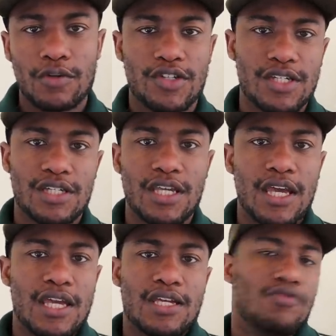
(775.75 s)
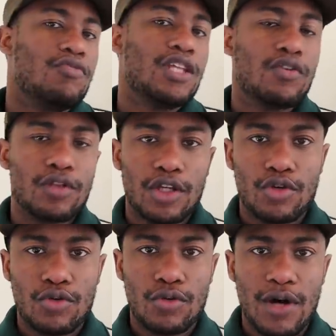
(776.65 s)
which is really really
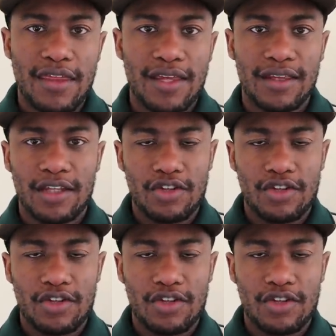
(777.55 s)
cool i think the